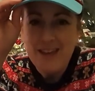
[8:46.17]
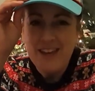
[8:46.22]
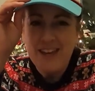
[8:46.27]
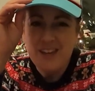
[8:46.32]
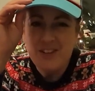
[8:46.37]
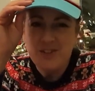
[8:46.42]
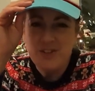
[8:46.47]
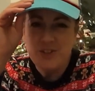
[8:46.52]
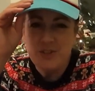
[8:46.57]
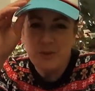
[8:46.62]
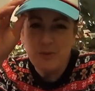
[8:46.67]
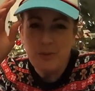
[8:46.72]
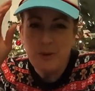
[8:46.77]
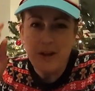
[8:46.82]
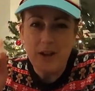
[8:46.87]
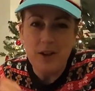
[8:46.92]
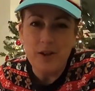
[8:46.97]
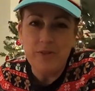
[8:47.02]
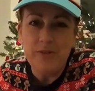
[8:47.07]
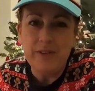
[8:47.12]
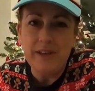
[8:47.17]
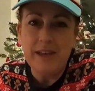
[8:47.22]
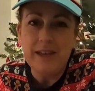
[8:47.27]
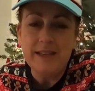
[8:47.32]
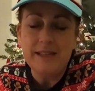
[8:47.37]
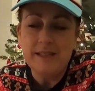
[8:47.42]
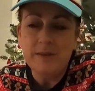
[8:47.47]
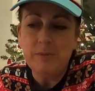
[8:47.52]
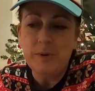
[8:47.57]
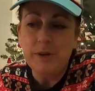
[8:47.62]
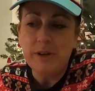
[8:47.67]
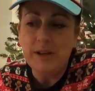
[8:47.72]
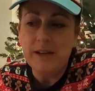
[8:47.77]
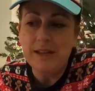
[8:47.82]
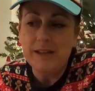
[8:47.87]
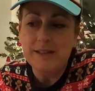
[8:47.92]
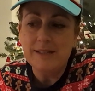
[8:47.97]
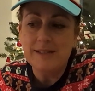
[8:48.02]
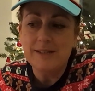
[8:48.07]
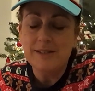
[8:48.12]
He does do quite a lot of thinking, to be
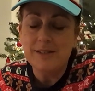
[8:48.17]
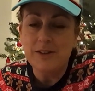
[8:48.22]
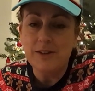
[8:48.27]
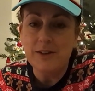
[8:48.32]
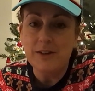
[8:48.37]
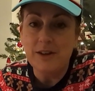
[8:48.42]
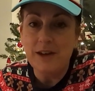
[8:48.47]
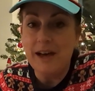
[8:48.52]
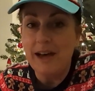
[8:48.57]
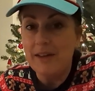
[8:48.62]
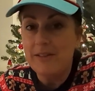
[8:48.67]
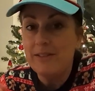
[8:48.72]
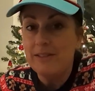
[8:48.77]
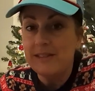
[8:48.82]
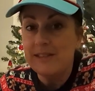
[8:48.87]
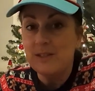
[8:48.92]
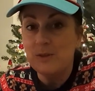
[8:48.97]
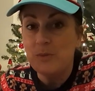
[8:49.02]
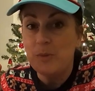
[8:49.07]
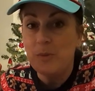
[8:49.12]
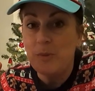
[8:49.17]
honest. So I think this will be